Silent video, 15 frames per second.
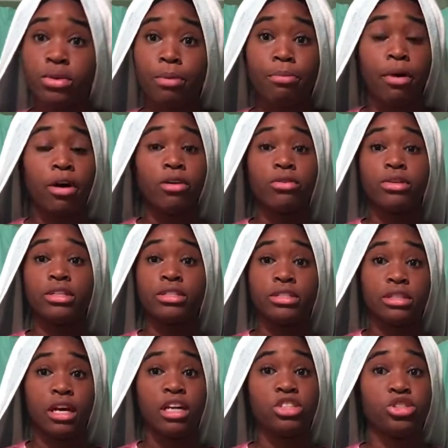the bottle is
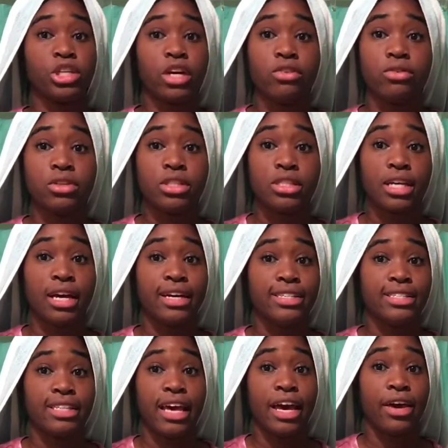not travel
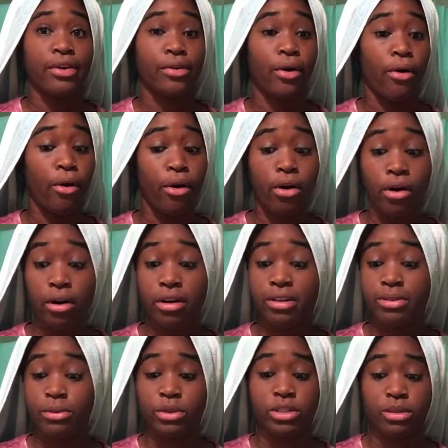size at all,
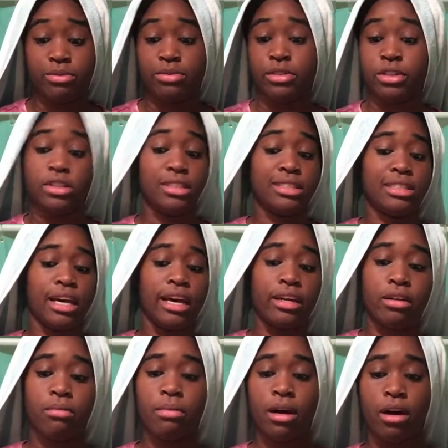which I'm very
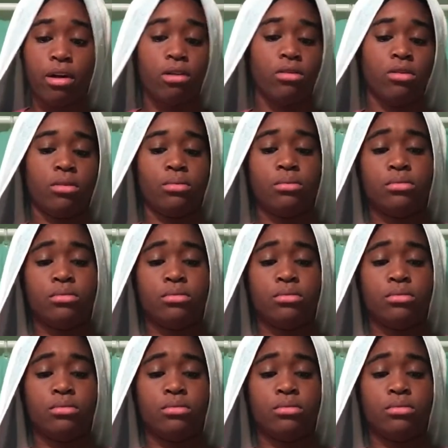sad about.